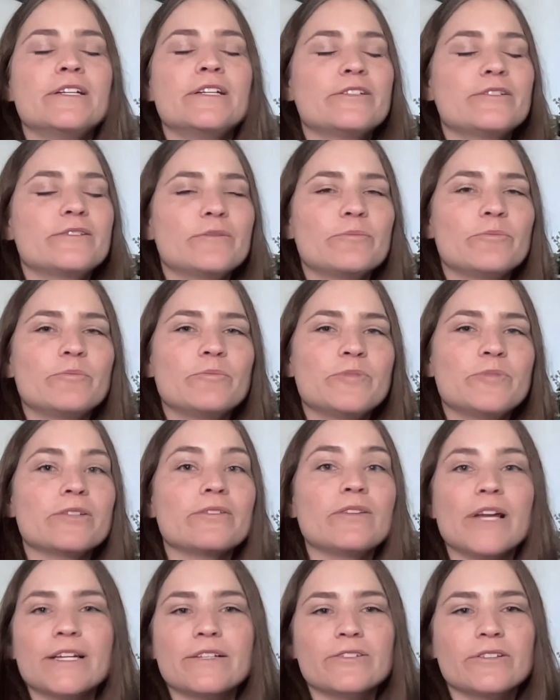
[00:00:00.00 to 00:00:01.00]
to
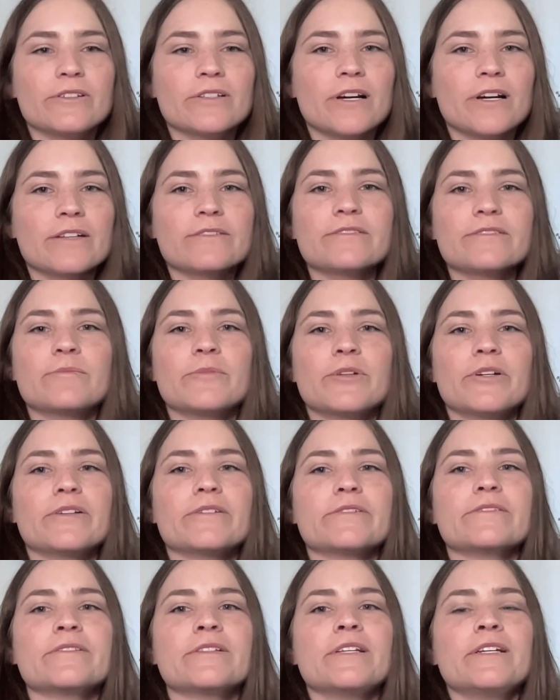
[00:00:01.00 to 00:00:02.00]
delight your
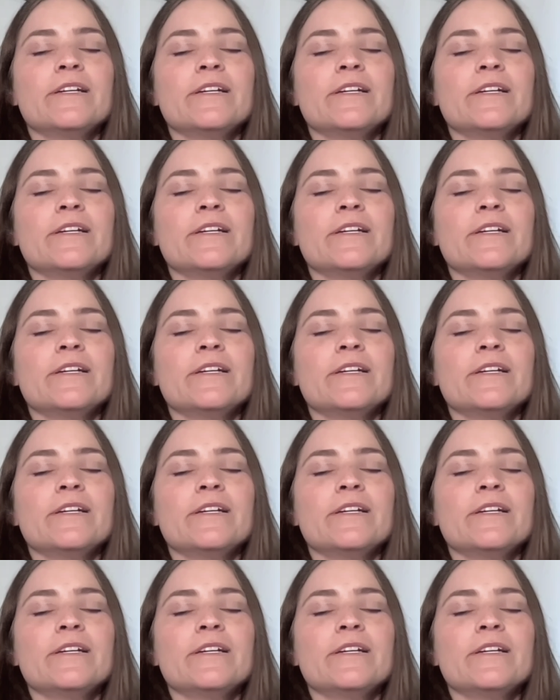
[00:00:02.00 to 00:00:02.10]
customers